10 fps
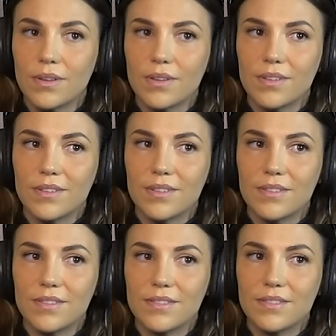
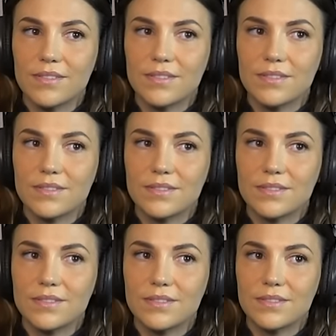
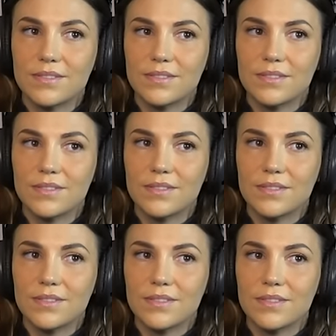
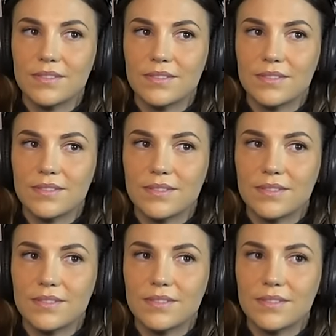
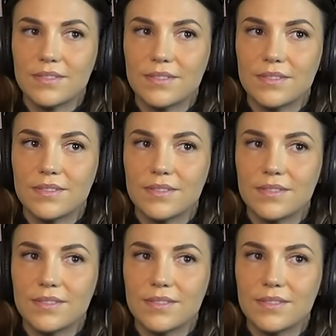(not speaking)